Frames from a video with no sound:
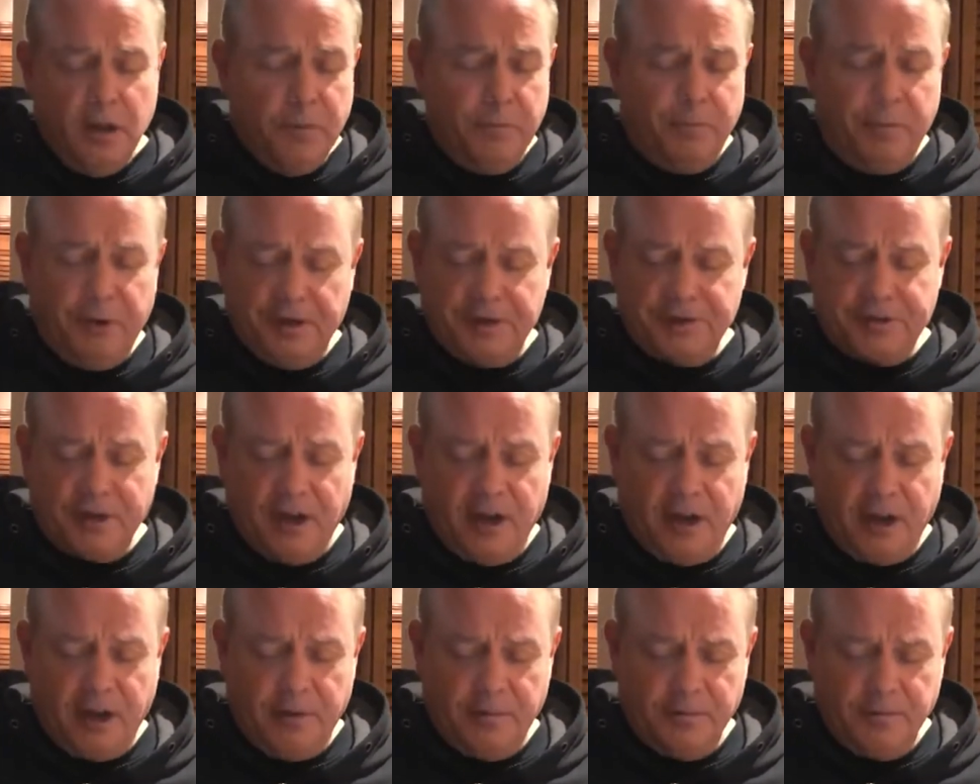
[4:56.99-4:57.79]
But,
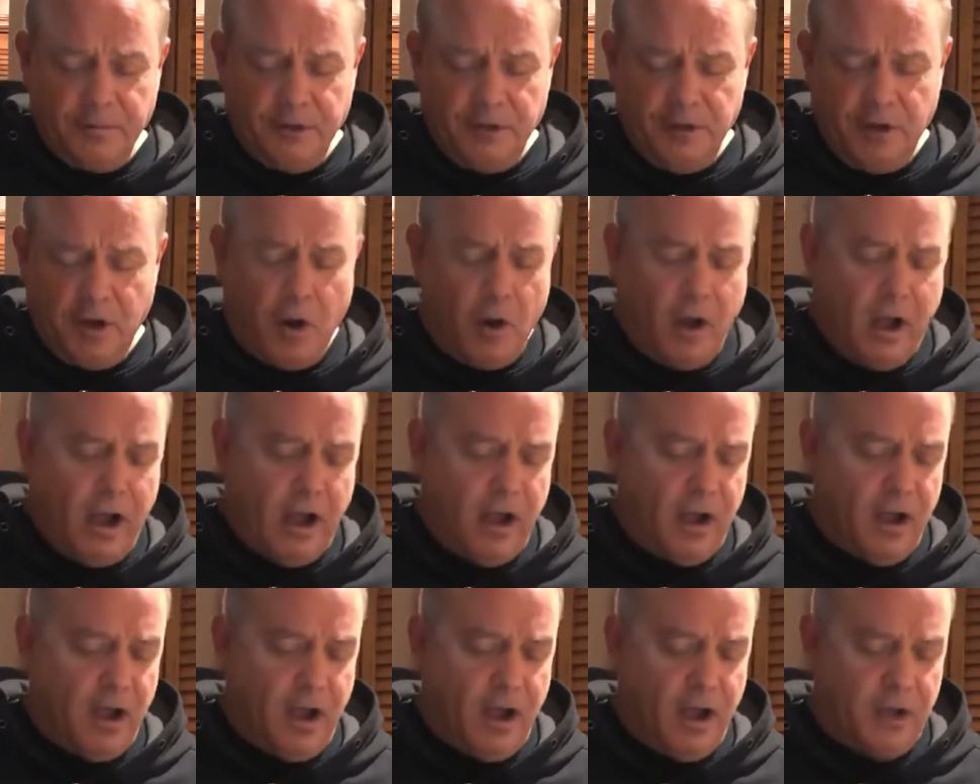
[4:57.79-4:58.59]
you know,
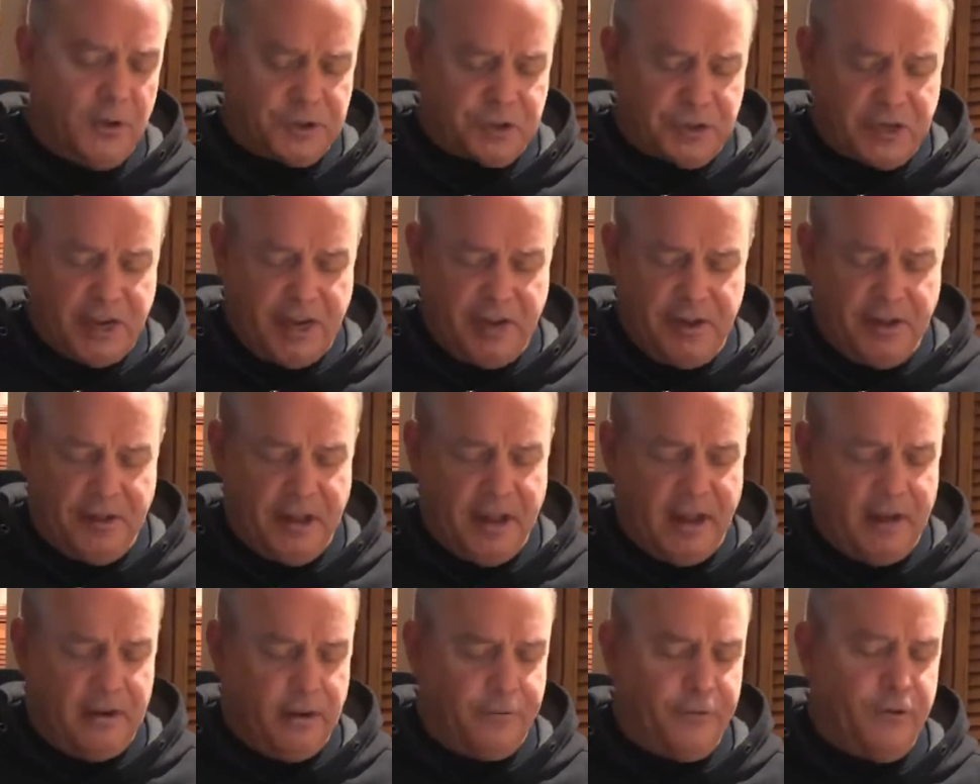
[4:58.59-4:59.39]
I'll say
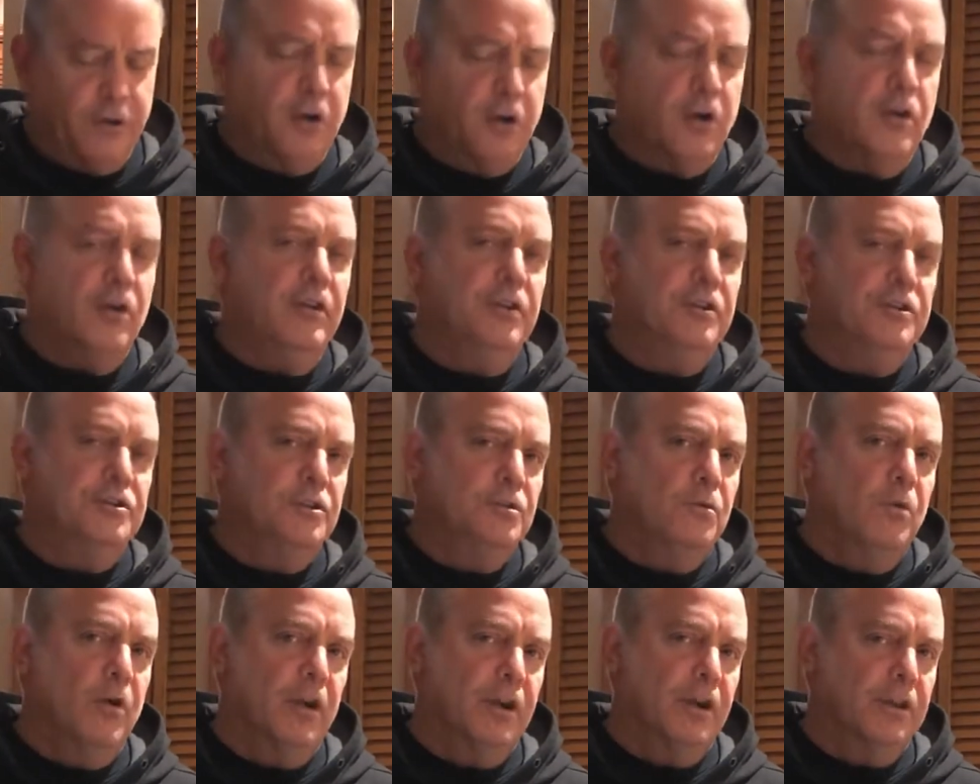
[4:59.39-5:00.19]
that if you're going to
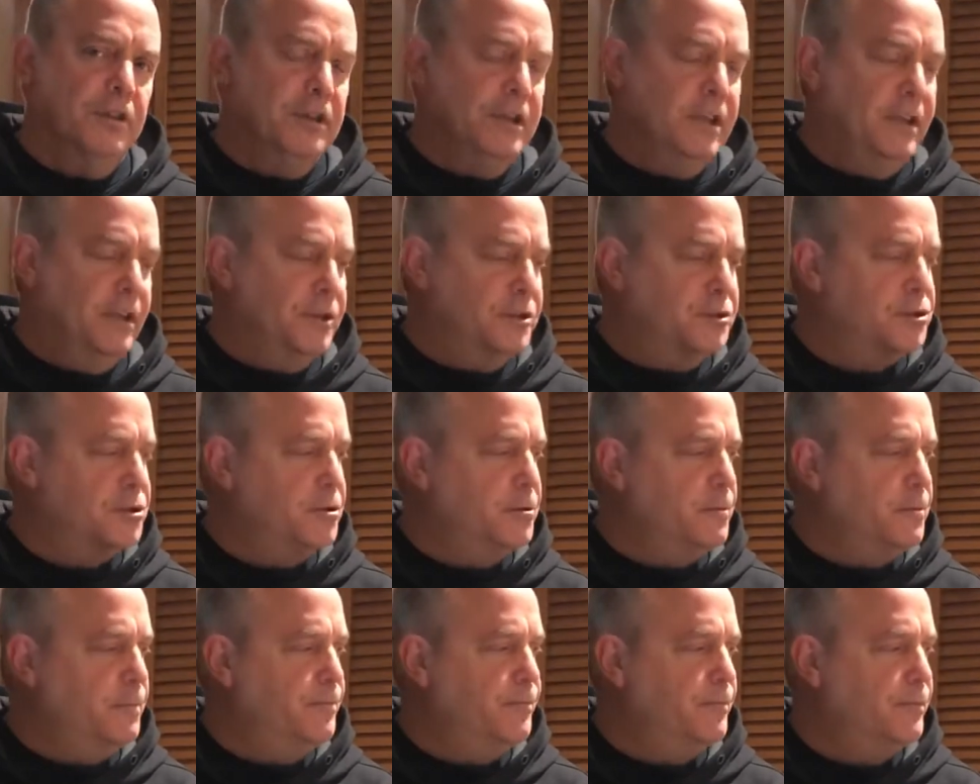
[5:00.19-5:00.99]
do one of
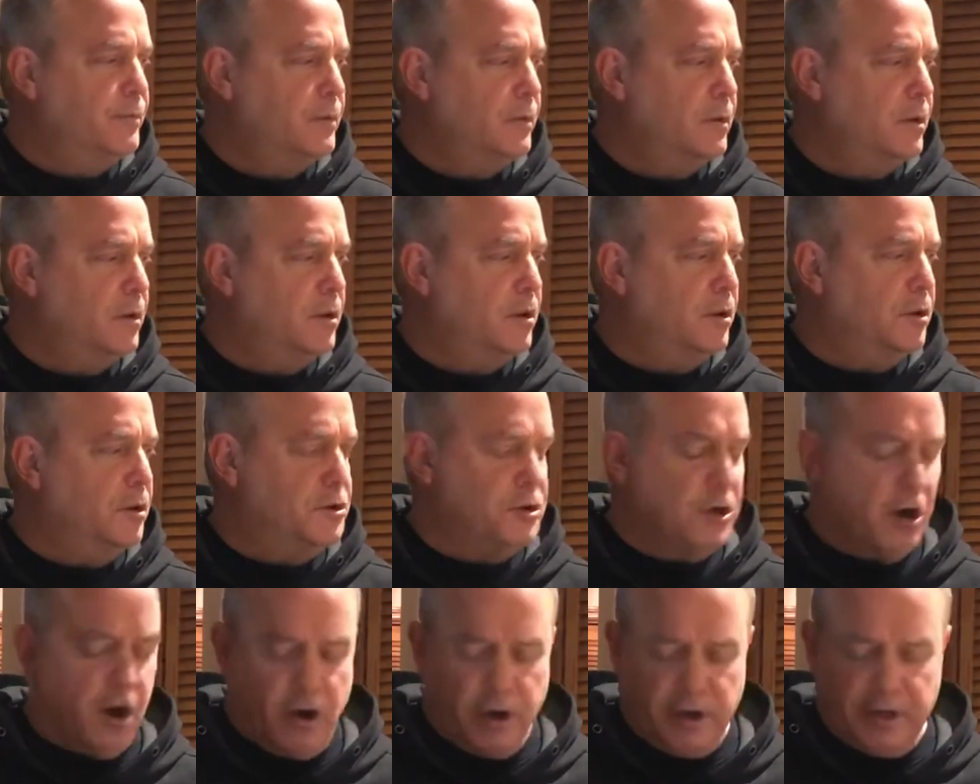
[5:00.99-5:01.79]
these
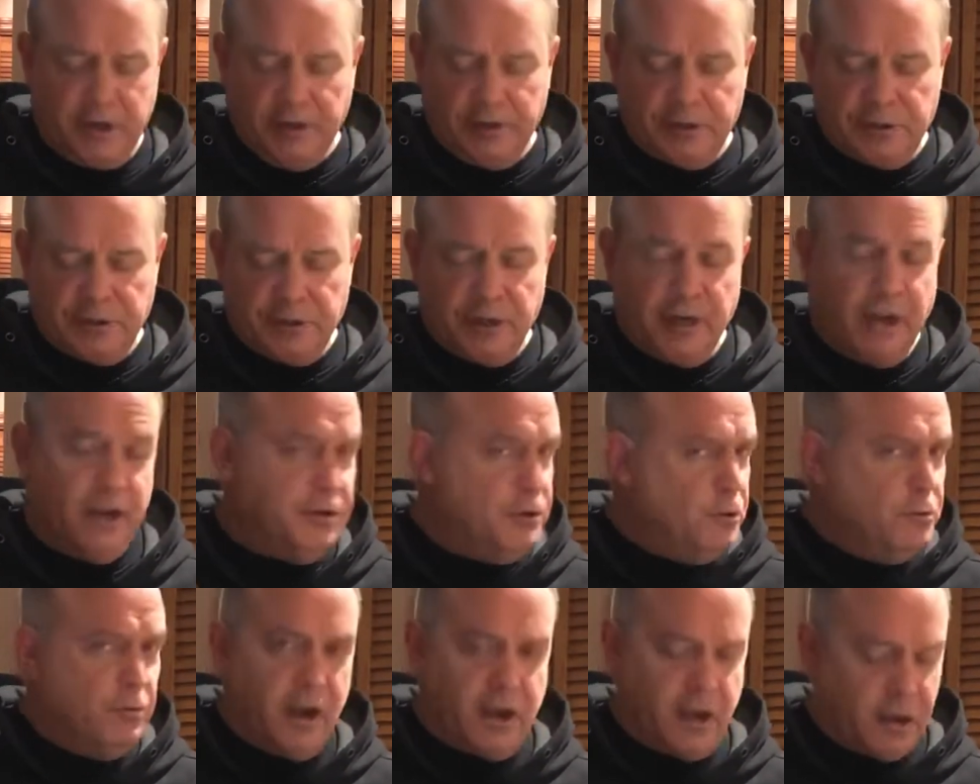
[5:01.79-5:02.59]
guitar kits, and I
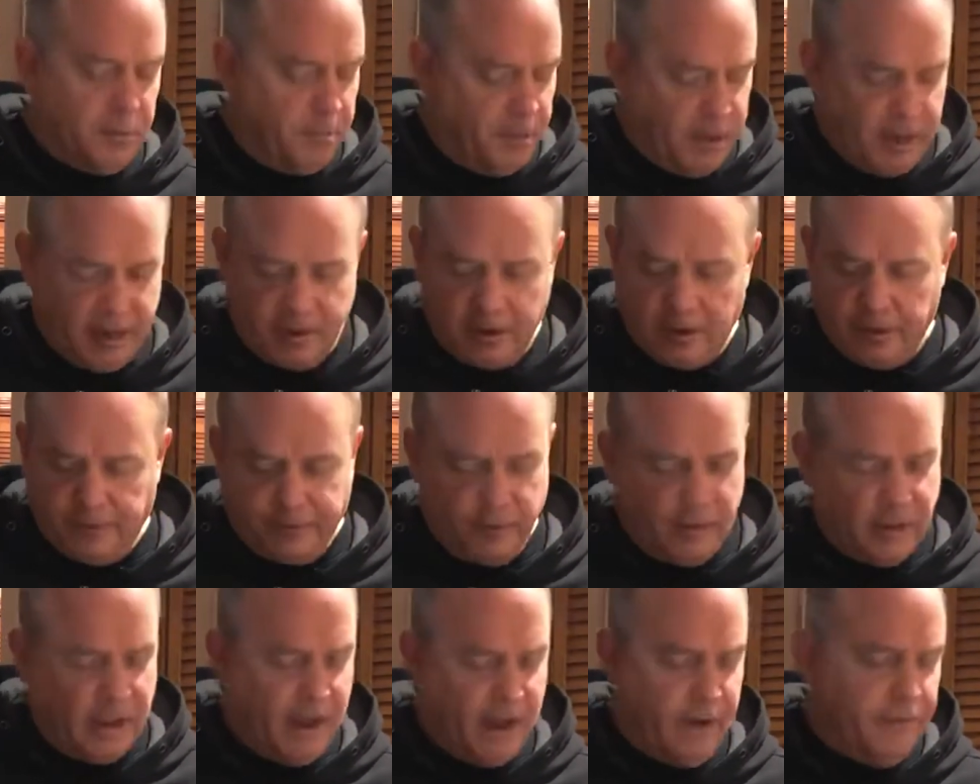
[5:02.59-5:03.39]
do recommend it if
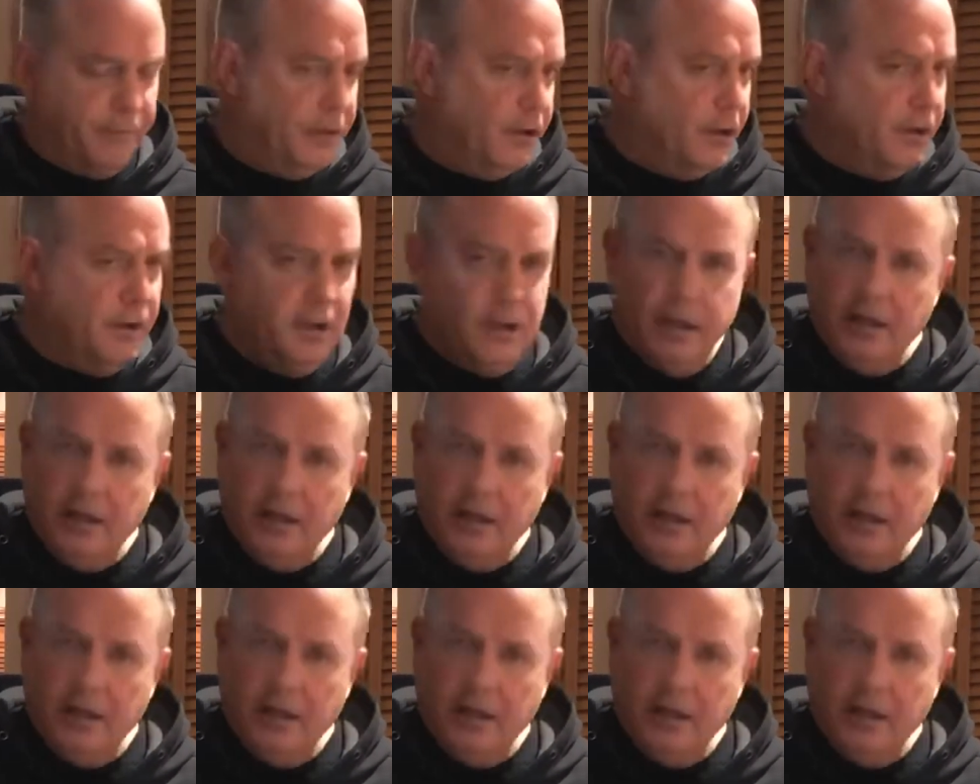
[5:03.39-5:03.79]
you have the